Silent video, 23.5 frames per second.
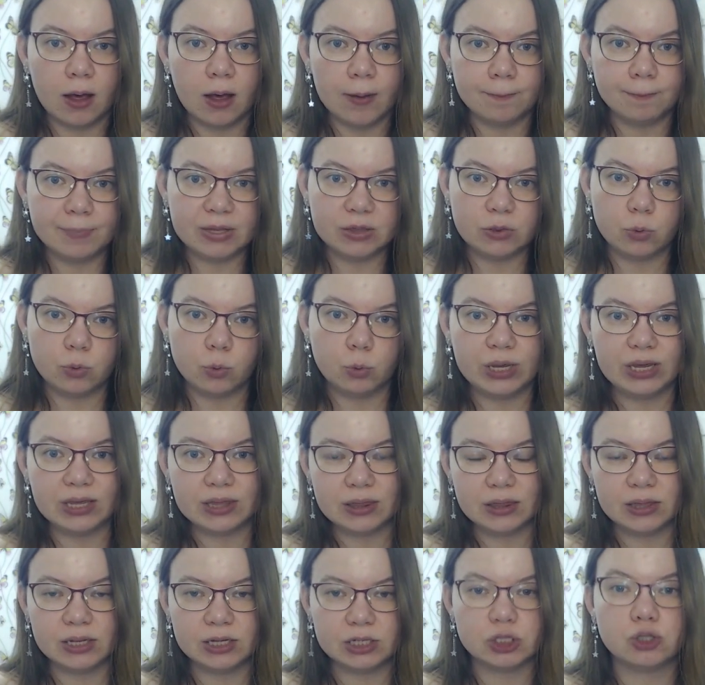
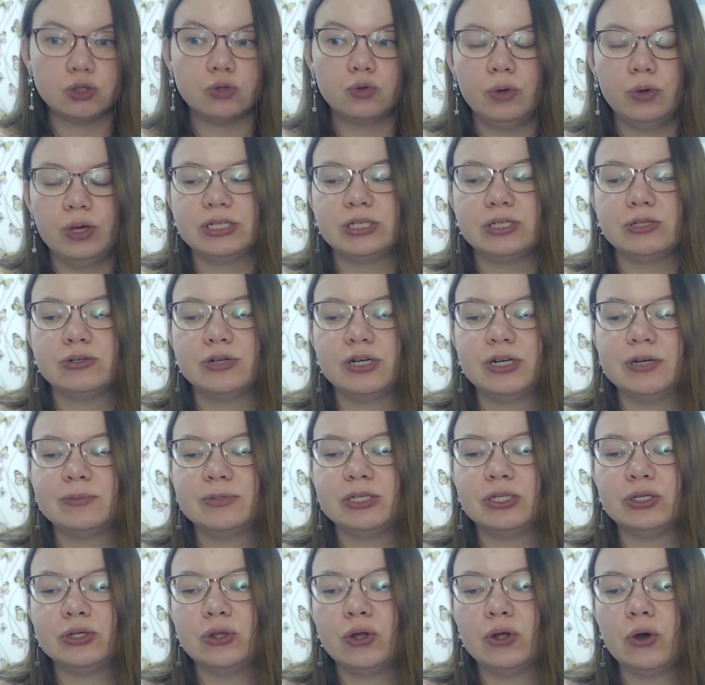between these two
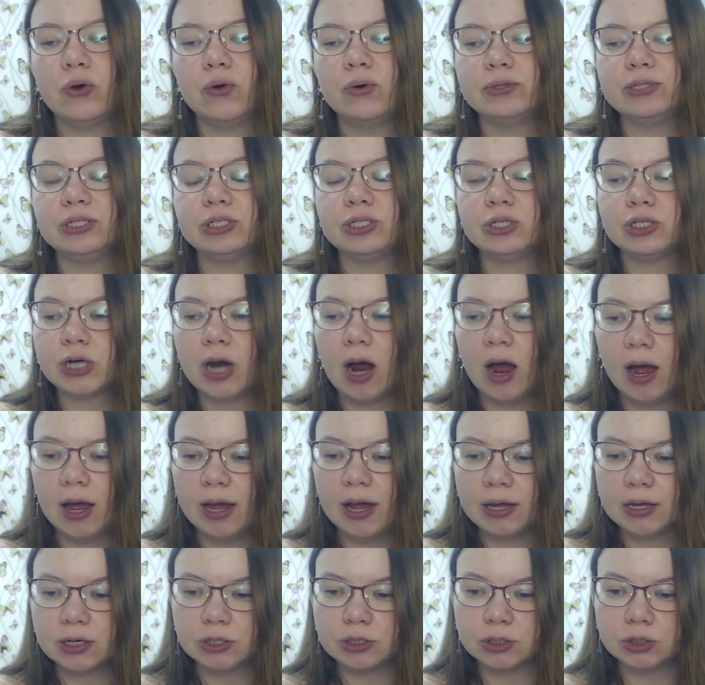extremes, you know,
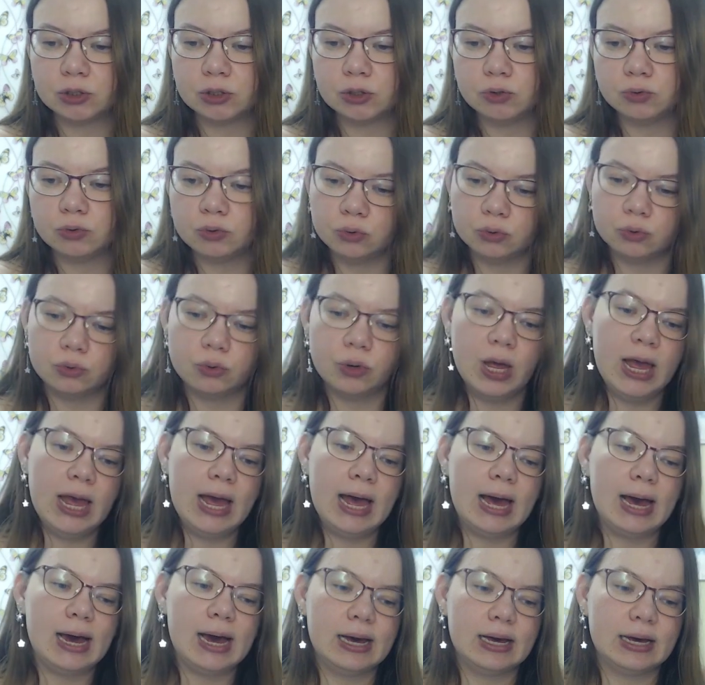trying to
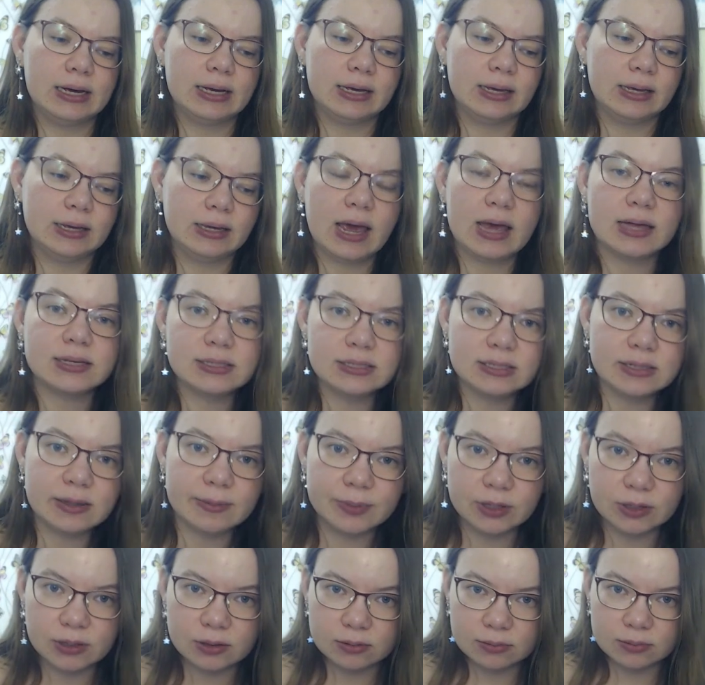get
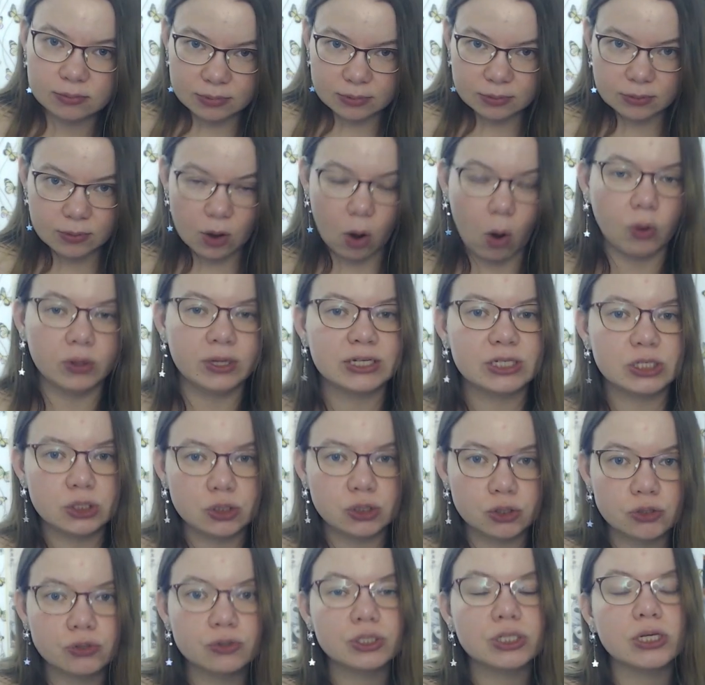some honest
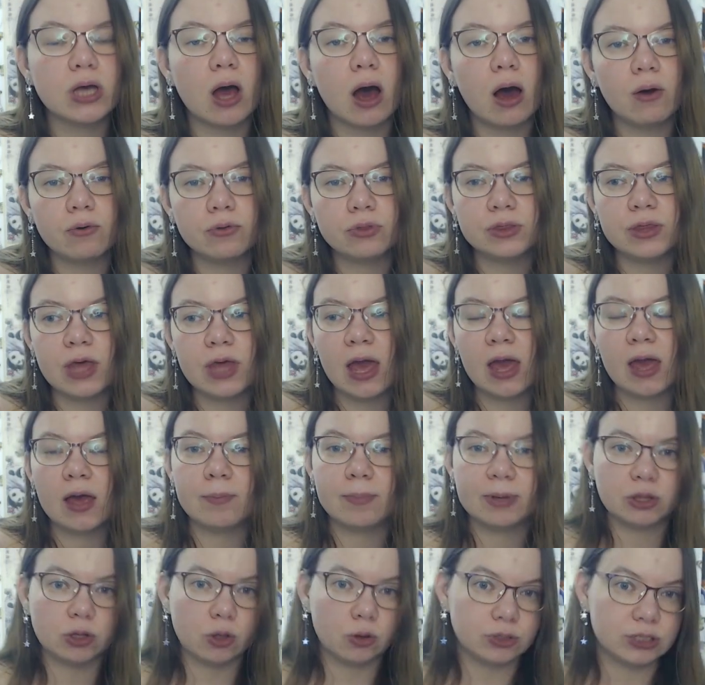truth out there,
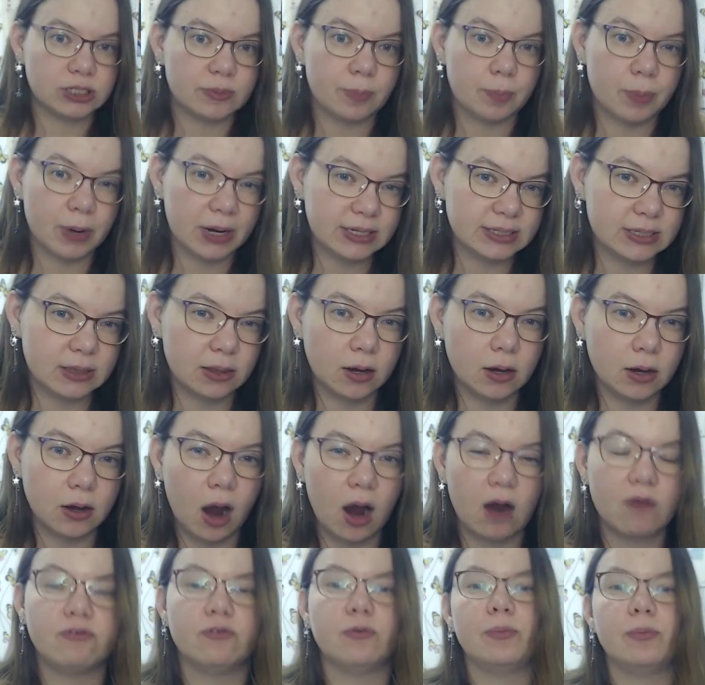but also please the
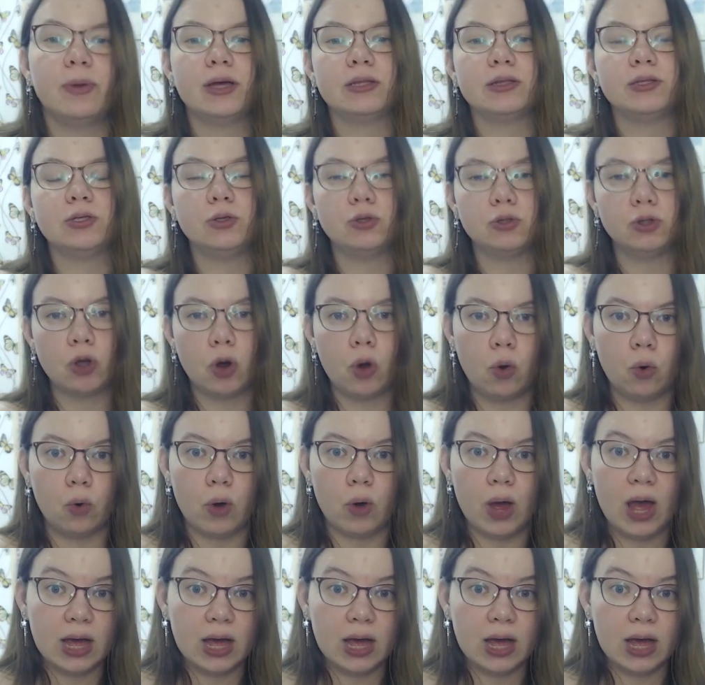government, you know,